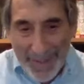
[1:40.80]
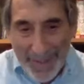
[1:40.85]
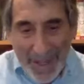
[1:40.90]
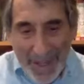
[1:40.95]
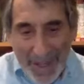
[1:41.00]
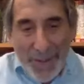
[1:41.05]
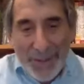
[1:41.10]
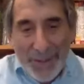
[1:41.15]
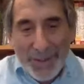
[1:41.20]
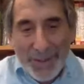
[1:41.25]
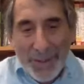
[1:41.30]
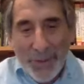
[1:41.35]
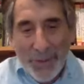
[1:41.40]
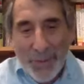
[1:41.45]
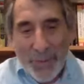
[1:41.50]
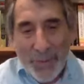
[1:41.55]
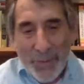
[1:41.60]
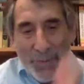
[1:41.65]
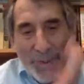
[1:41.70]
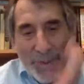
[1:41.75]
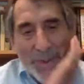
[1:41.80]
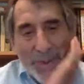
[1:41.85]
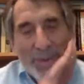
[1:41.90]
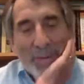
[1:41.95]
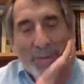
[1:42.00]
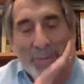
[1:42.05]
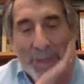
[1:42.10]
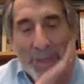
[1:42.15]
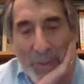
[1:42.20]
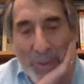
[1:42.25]
So
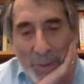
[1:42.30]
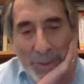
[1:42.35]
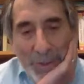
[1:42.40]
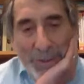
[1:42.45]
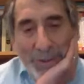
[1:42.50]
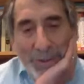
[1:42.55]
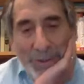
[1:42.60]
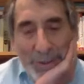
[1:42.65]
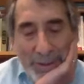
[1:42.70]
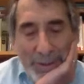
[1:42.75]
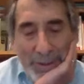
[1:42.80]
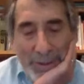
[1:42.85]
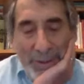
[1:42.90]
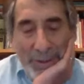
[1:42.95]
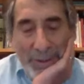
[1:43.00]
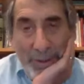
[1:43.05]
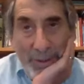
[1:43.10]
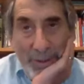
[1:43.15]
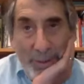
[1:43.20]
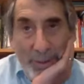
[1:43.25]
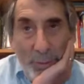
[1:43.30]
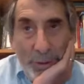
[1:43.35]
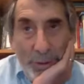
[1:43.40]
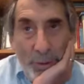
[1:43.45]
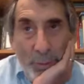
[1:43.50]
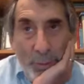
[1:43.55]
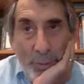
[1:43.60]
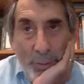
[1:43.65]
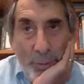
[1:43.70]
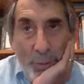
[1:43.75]
my question, and what
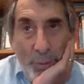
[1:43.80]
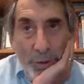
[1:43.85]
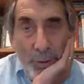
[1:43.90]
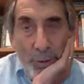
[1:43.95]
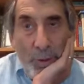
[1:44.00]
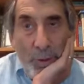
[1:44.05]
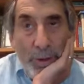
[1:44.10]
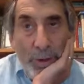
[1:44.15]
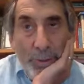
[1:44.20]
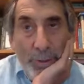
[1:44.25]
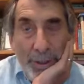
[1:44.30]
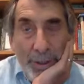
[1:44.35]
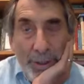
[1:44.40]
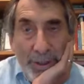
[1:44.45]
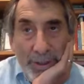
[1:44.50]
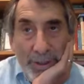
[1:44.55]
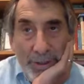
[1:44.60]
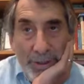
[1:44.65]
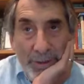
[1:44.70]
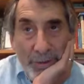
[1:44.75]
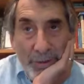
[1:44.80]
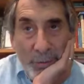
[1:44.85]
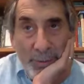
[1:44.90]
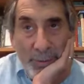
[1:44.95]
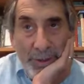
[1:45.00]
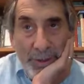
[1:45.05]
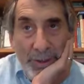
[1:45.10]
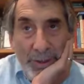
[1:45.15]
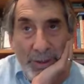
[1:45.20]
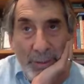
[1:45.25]
you are bringing, and this will
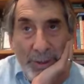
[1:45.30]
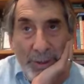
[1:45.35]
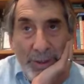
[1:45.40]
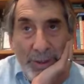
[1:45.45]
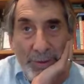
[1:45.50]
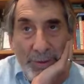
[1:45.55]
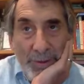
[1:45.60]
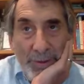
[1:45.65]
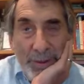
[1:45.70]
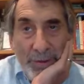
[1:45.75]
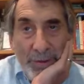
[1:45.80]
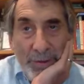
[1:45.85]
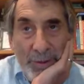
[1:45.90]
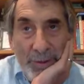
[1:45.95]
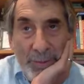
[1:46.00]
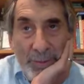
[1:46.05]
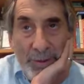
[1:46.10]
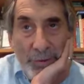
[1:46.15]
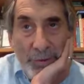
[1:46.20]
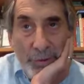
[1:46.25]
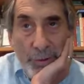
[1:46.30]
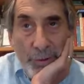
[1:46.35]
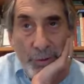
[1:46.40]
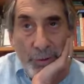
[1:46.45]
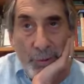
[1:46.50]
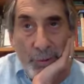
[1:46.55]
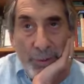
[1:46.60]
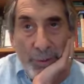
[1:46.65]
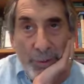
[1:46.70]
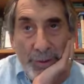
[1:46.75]
be the end of my introduction and my
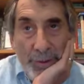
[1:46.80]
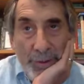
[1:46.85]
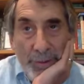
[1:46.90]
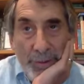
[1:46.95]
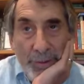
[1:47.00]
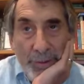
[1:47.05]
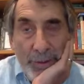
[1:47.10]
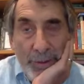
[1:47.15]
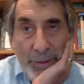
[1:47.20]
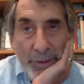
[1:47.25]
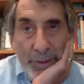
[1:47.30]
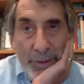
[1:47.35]
soliloquy here, is that